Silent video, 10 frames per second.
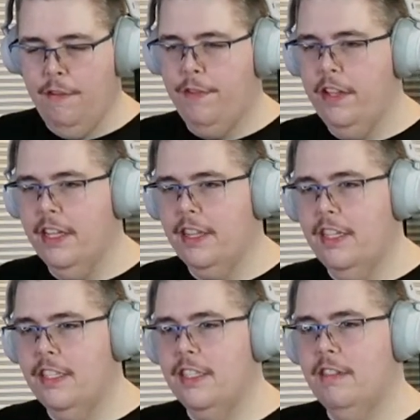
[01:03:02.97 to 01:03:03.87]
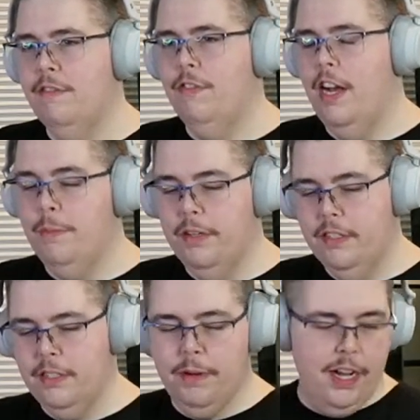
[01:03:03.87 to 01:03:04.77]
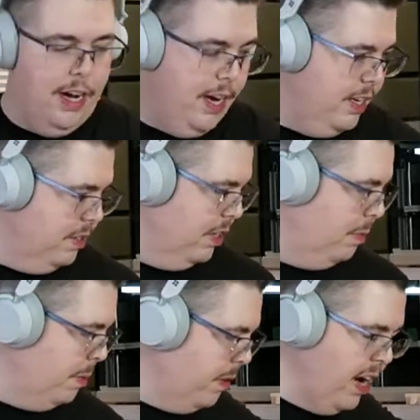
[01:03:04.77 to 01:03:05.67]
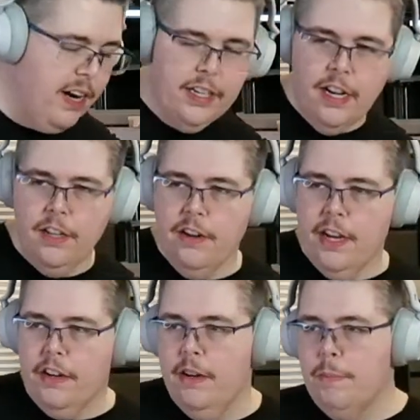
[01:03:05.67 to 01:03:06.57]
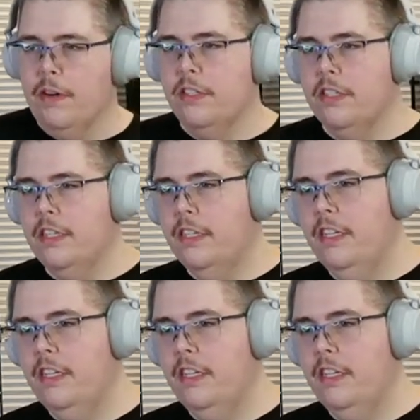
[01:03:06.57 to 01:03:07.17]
I feel like this vibrant to my eye is a little bit more color accurate in person.